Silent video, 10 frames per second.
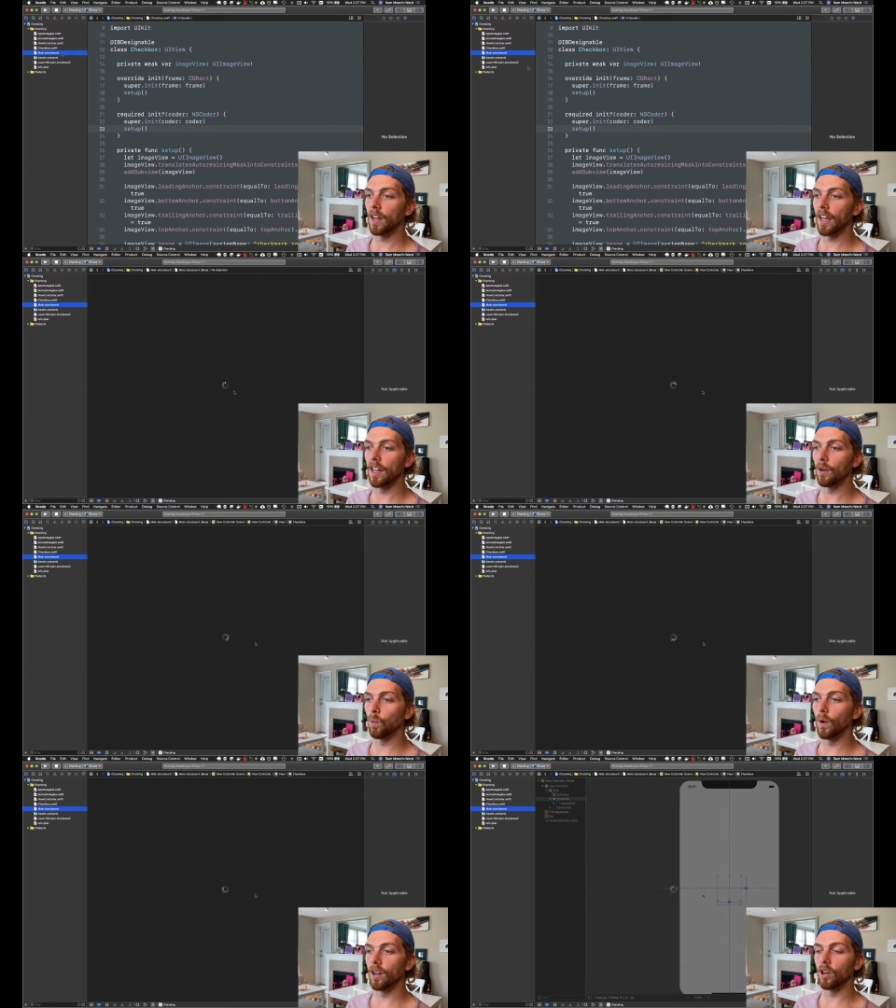it
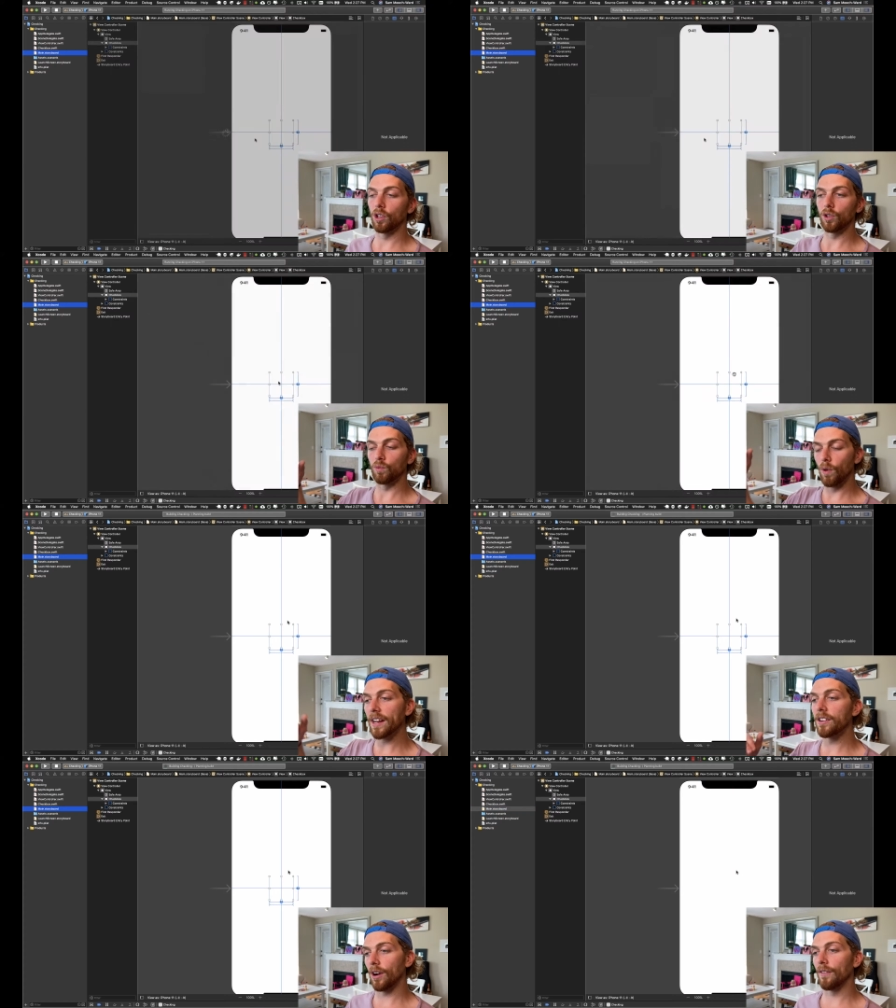will
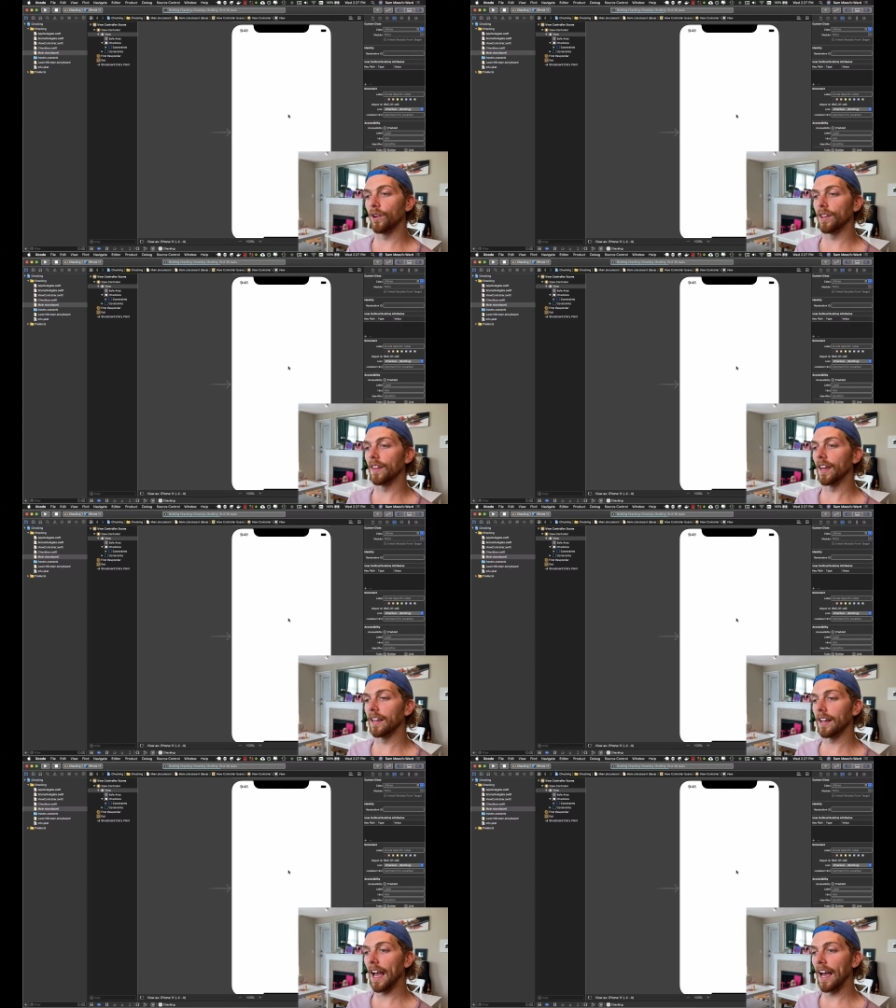render
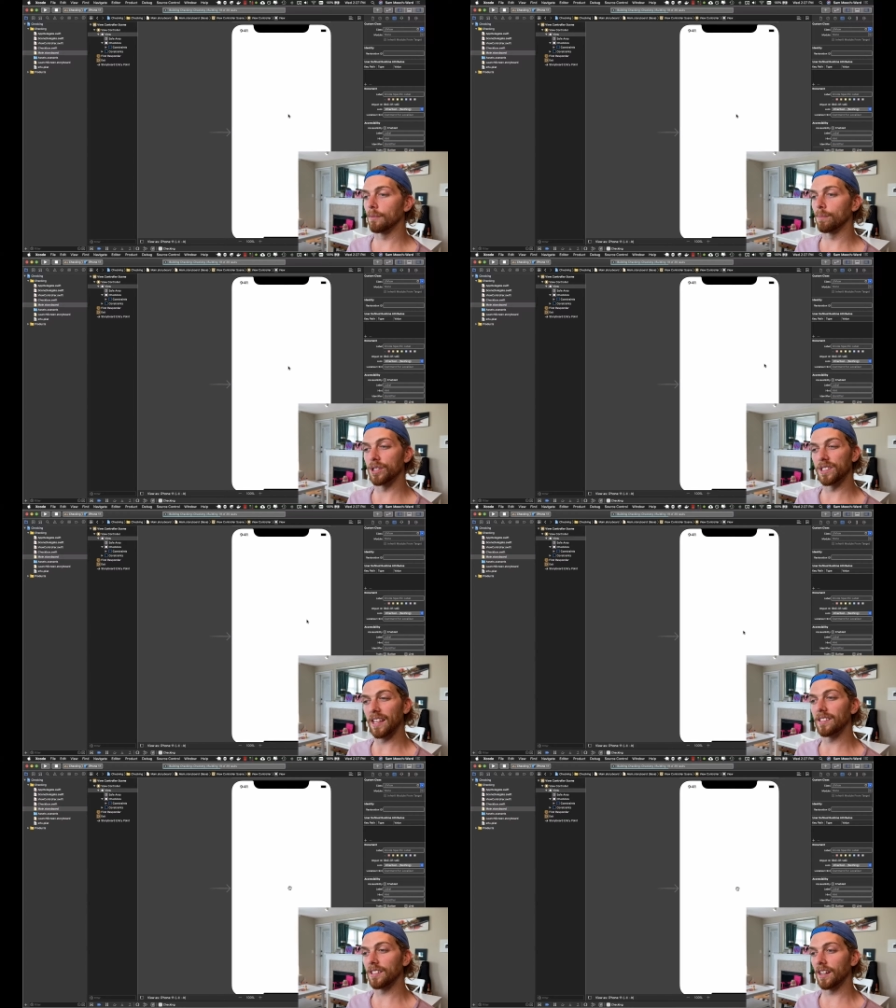everything and
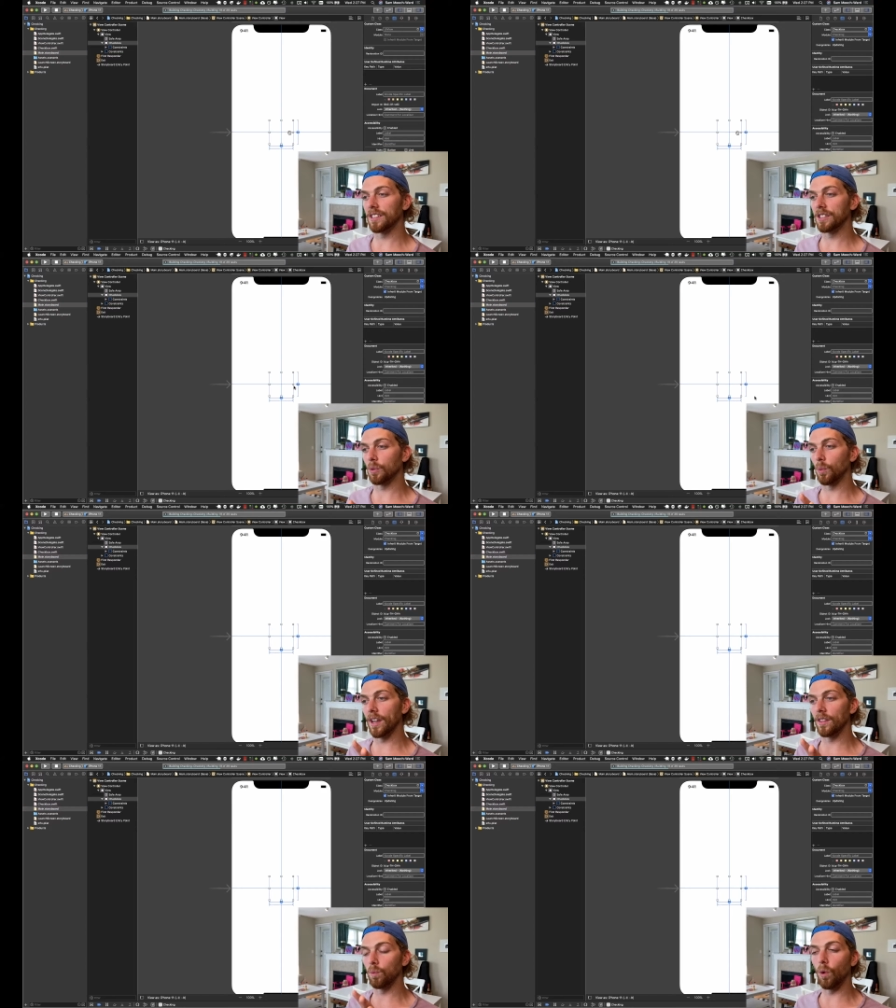present us
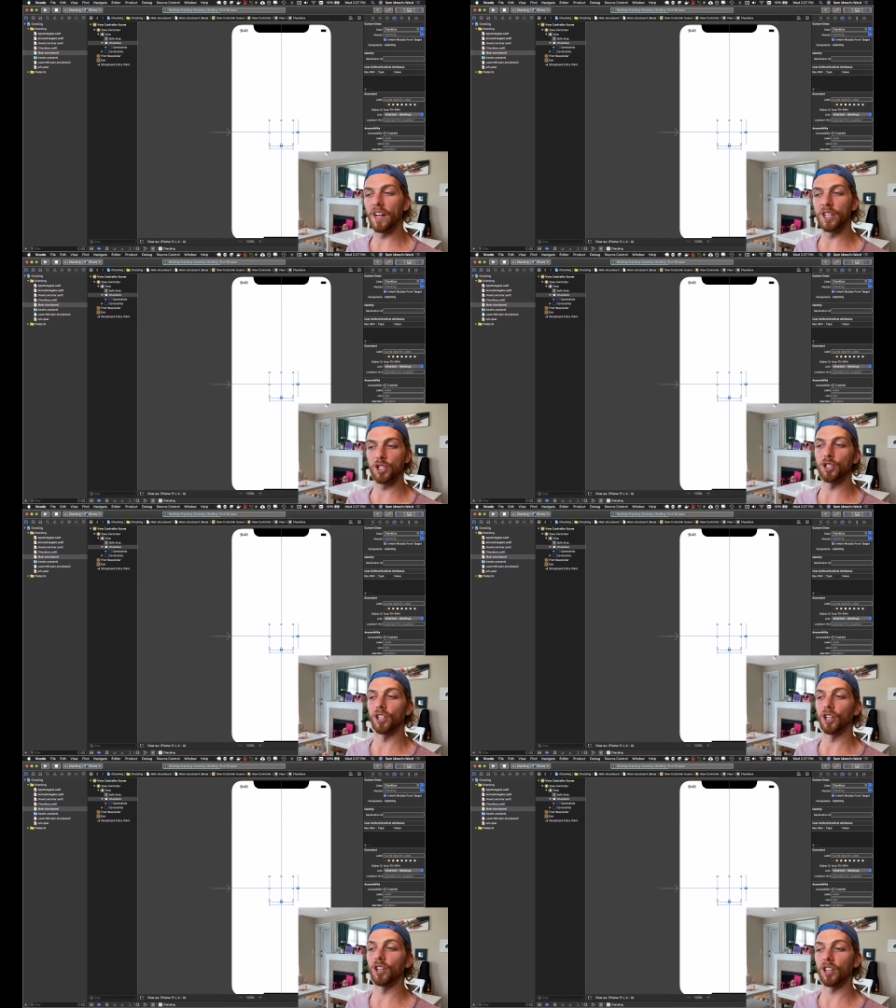with what it
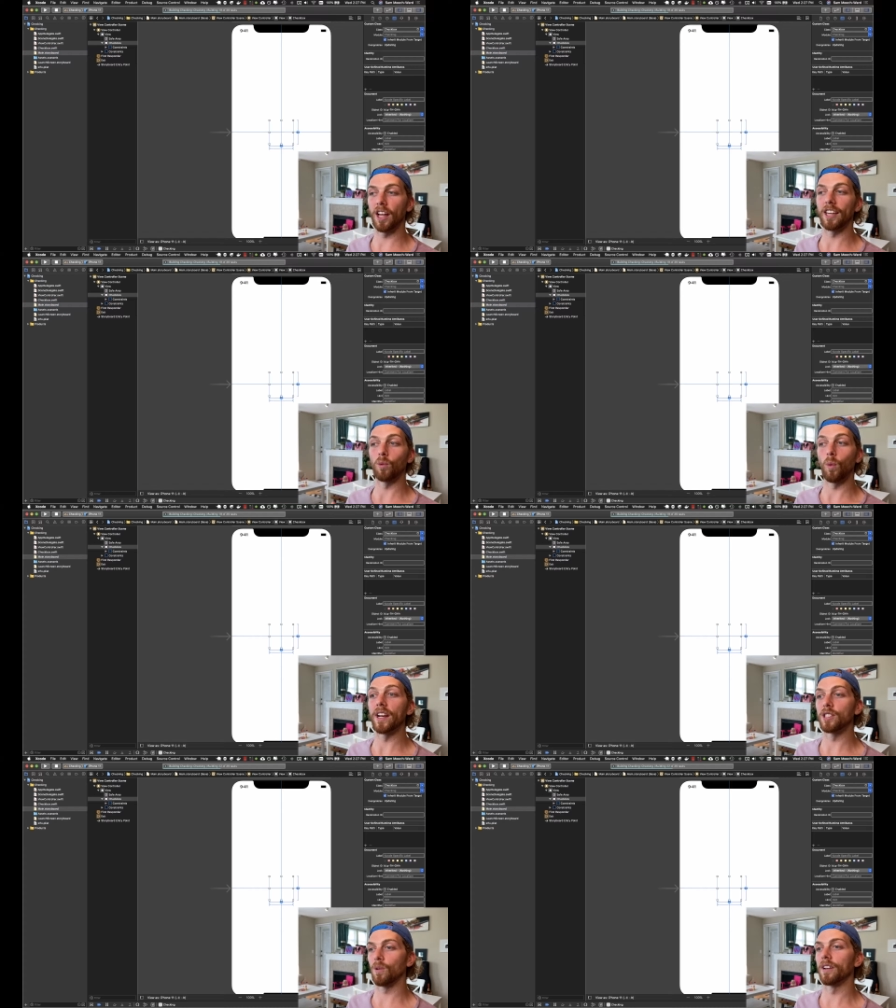should look like
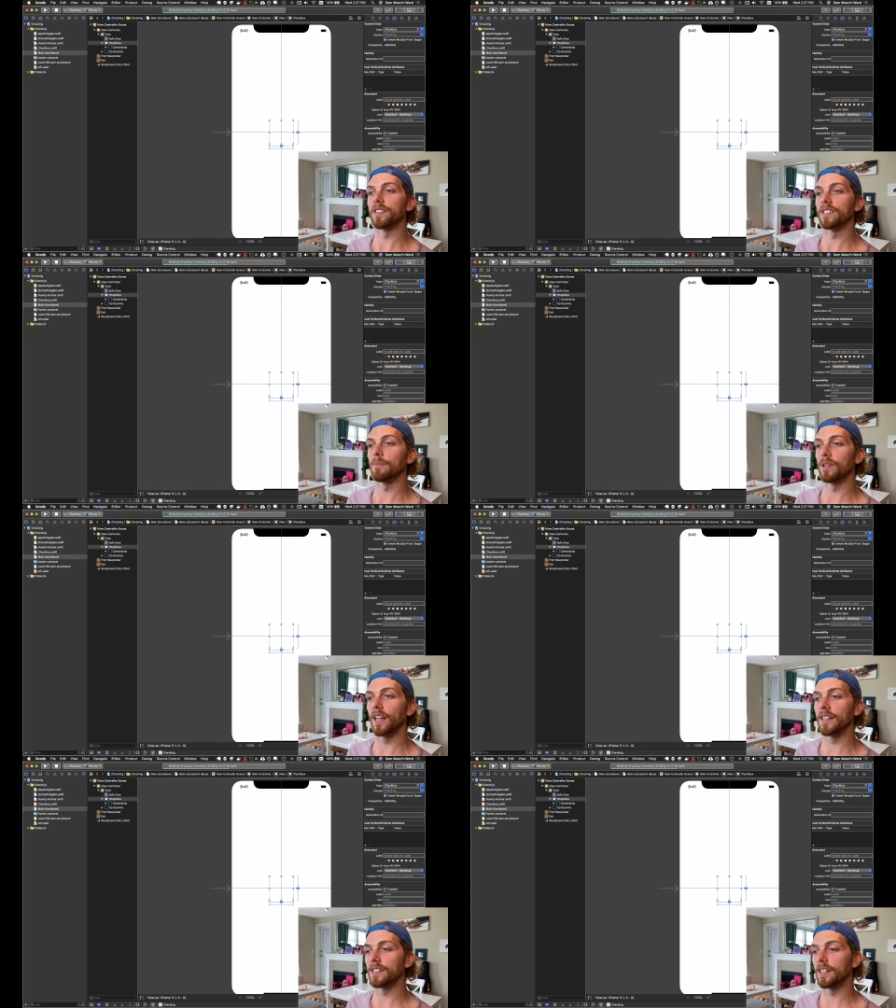when it's running the
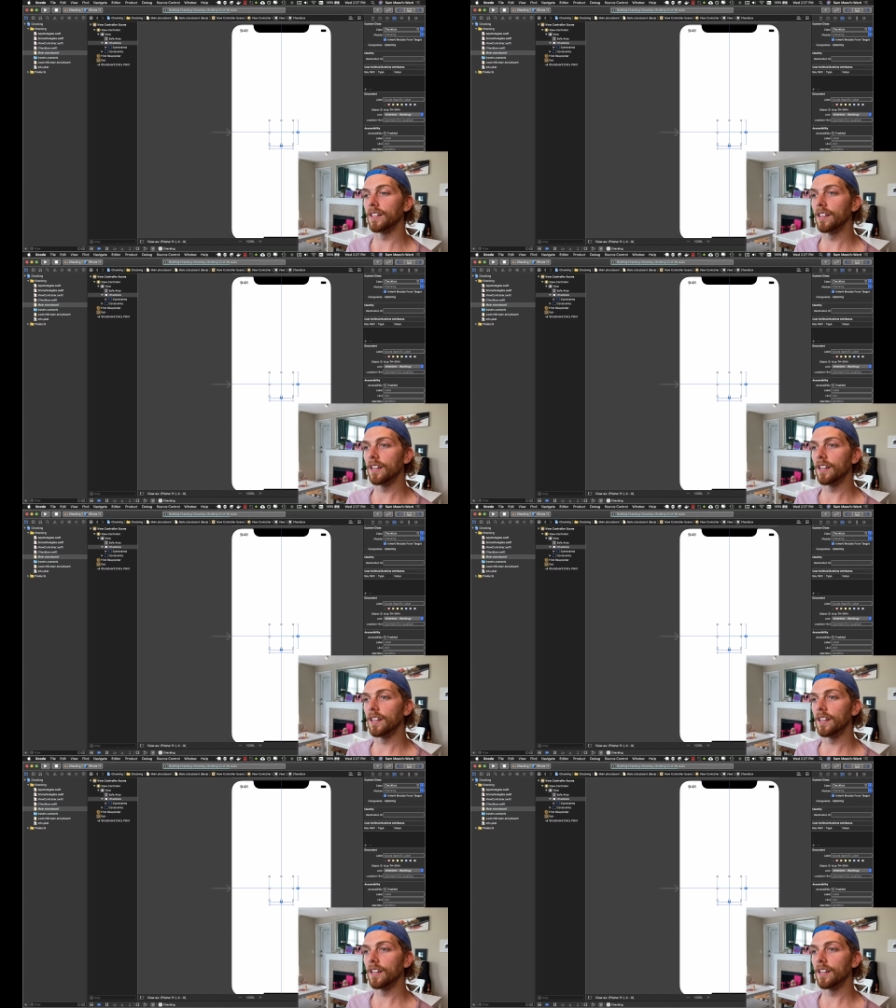simulator.